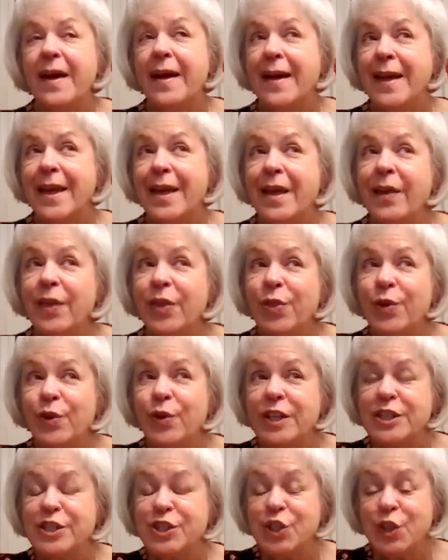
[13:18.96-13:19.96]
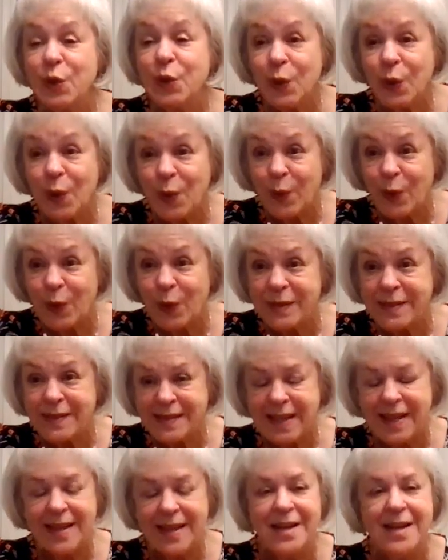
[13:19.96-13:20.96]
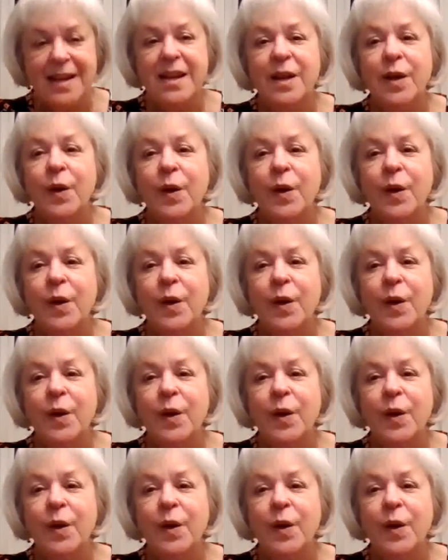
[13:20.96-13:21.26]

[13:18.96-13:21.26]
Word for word: my 32-year-old son